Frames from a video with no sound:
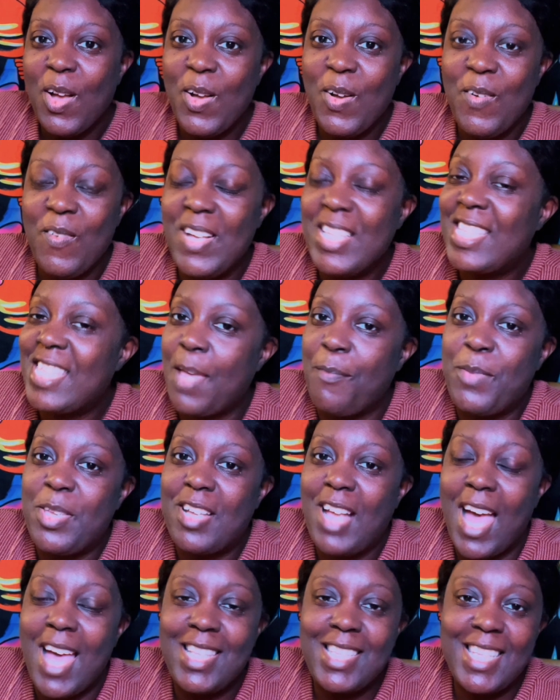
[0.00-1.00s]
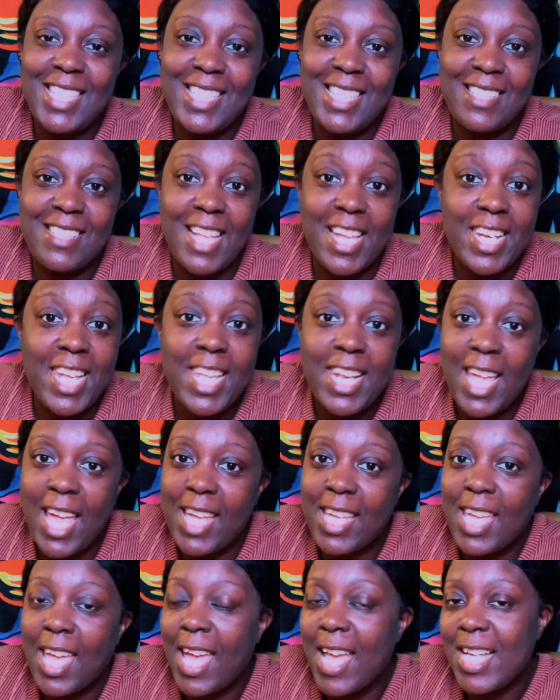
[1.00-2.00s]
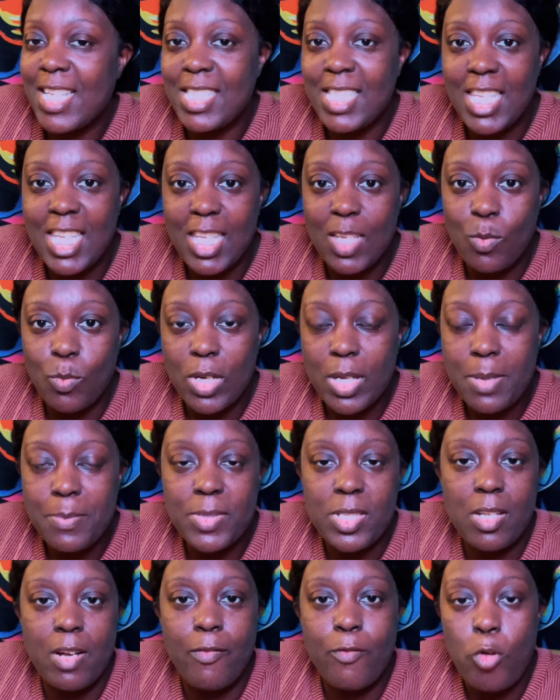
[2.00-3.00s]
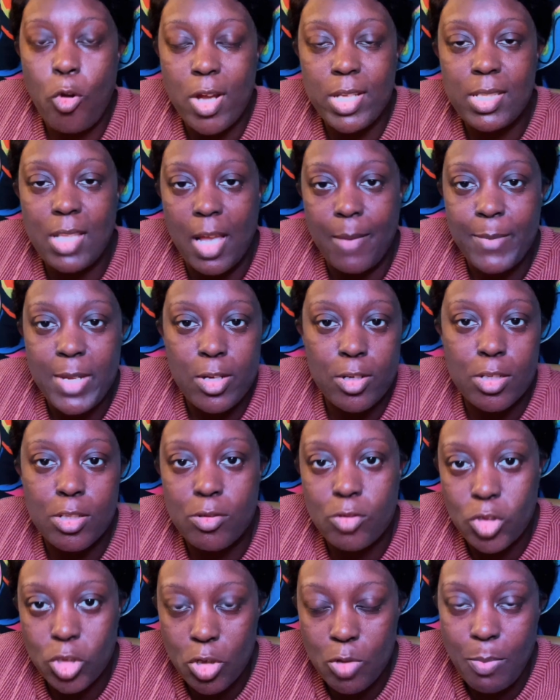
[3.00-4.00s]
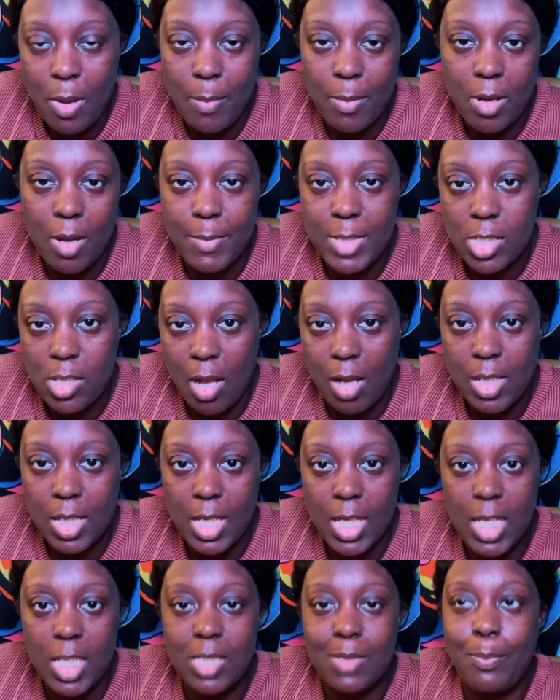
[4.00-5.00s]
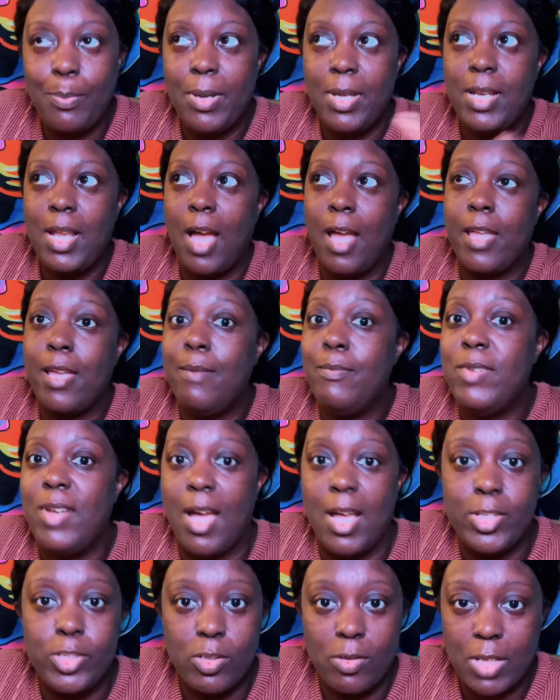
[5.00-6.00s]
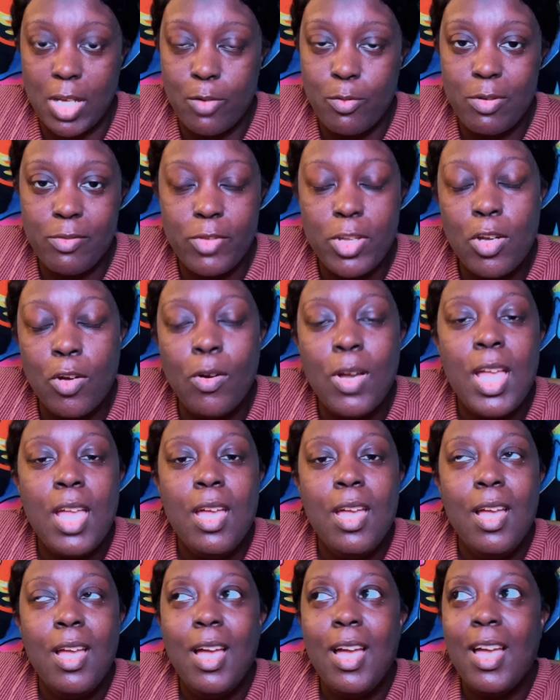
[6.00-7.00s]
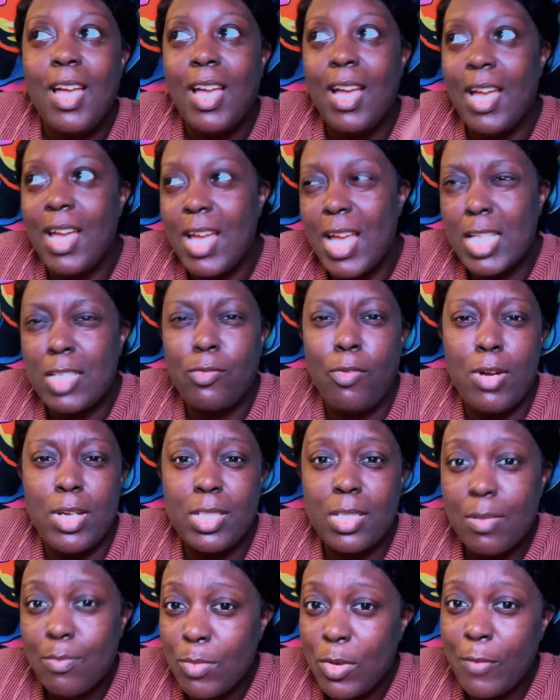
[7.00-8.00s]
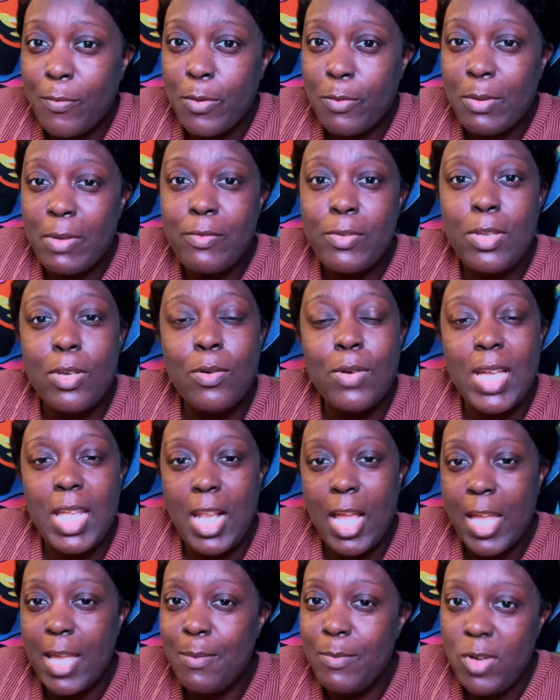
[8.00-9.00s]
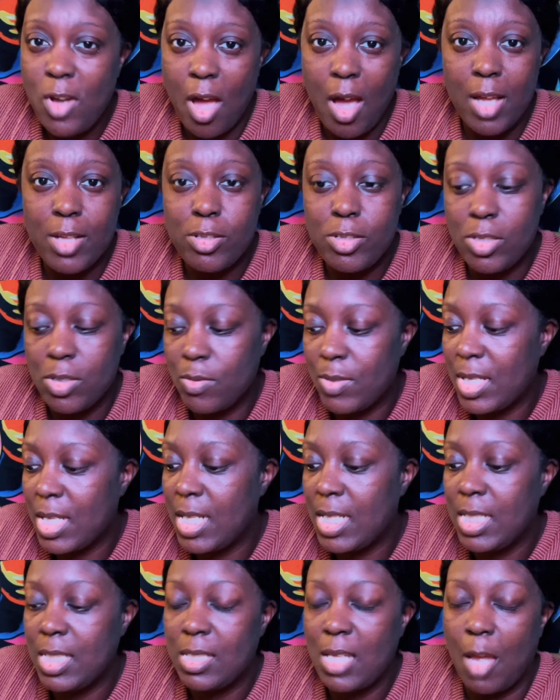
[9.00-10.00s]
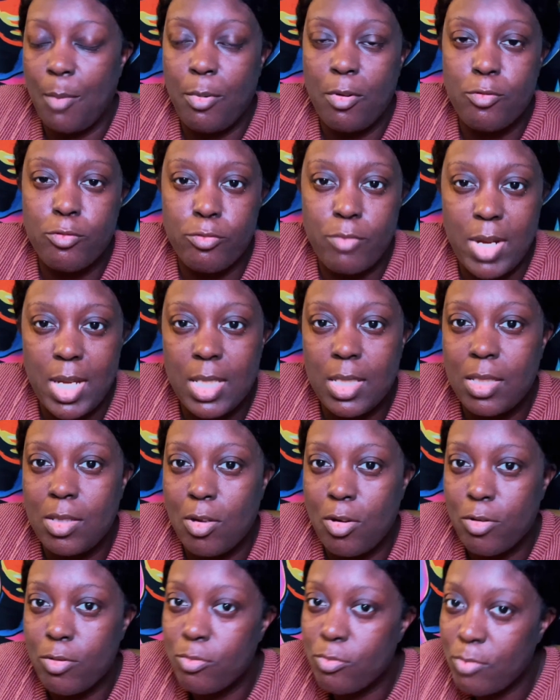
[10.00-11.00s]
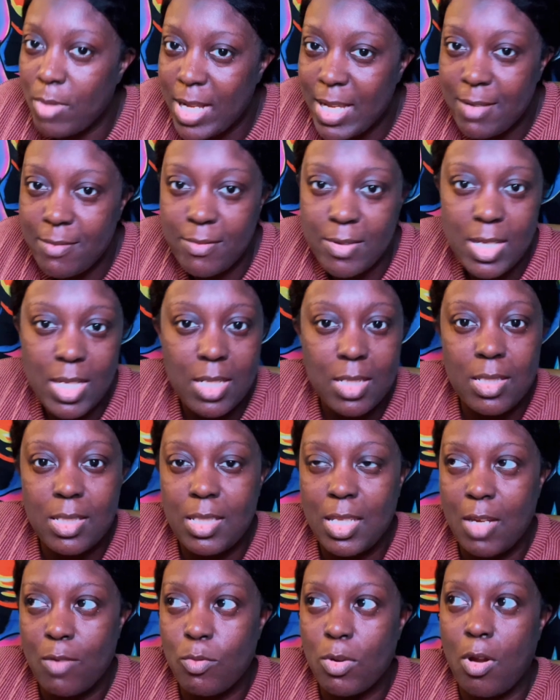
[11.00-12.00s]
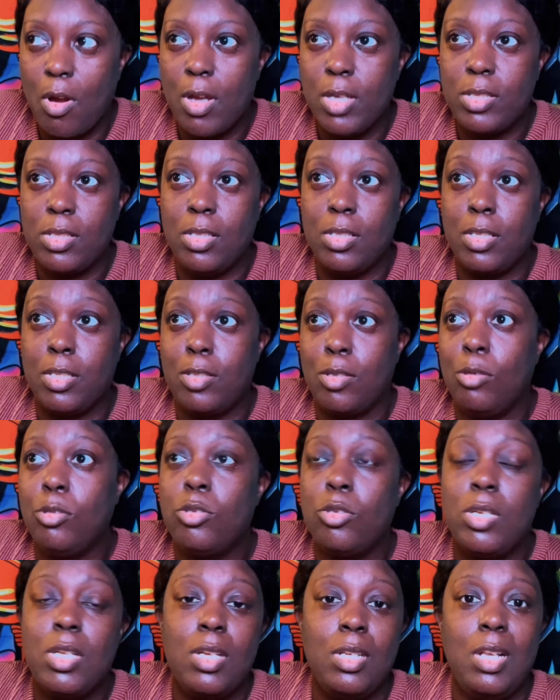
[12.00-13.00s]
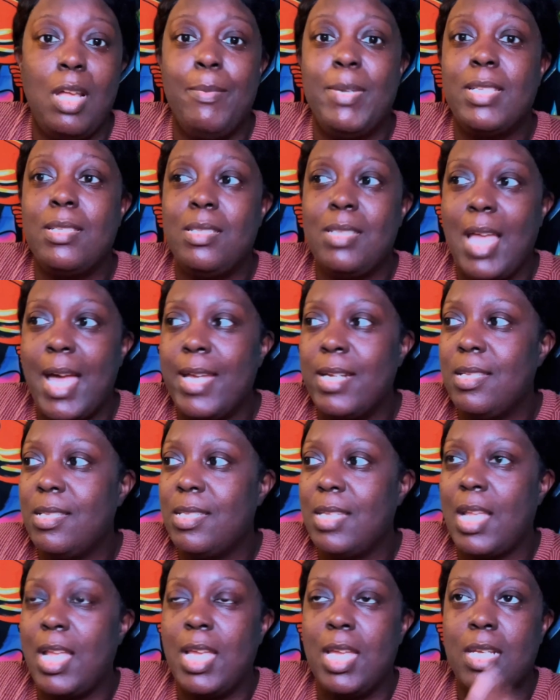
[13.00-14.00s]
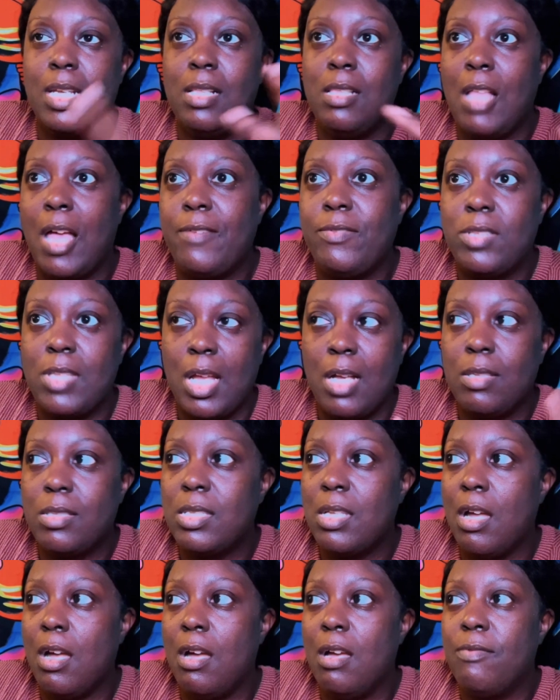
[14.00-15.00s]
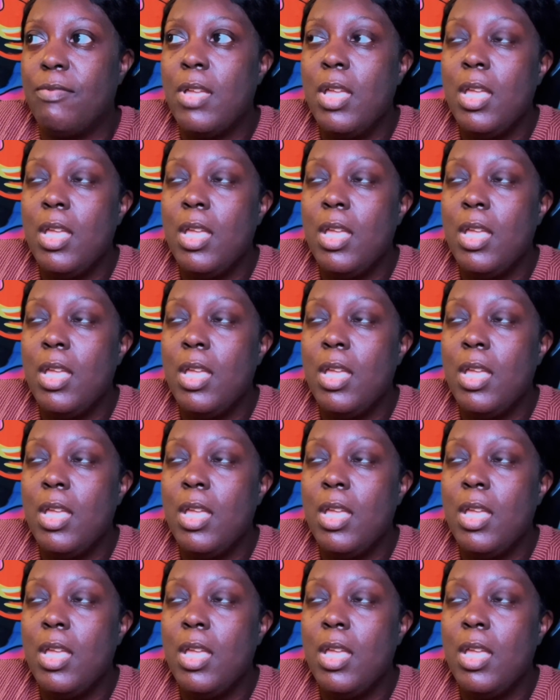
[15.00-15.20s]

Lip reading: What's up, you guys? This is Donetta, aka D.E. Williamson. Of course, I'm here to chew bubblegum and talk ish, but I am not doing a review as far as a movie review, and I am not doing any type of rants or ravings in regards to the social economic status and the lifestyles of